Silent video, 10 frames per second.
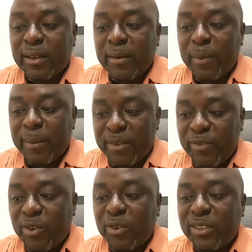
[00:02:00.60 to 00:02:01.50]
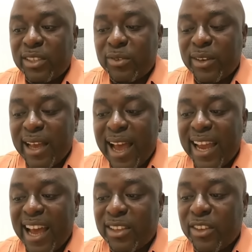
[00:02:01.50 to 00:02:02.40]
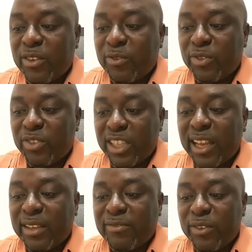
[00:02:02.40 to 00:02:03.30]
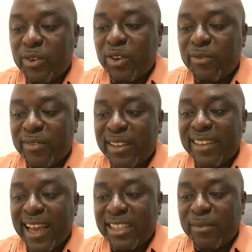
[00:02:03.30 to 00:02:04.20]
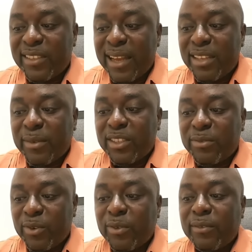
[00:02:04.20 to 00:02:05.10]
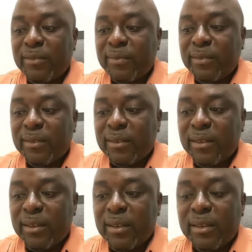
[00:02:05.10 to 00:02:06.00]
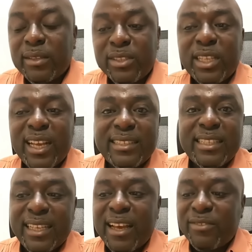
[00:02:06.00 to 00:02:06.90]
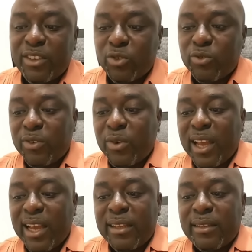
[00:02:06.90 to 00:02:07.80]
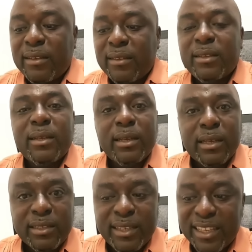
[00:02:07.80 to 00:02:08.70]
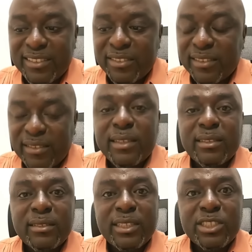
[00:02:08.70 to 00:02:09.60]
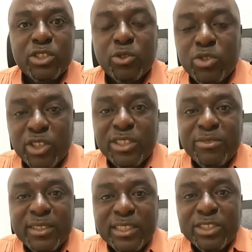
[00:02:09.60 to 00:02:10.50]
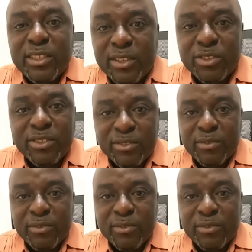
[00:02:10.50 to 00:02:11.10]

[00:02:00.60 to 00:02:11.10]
But before continuing, I ask you to share the video conference as much as possible. Share it in every group you can. Yes, the situation is very serious.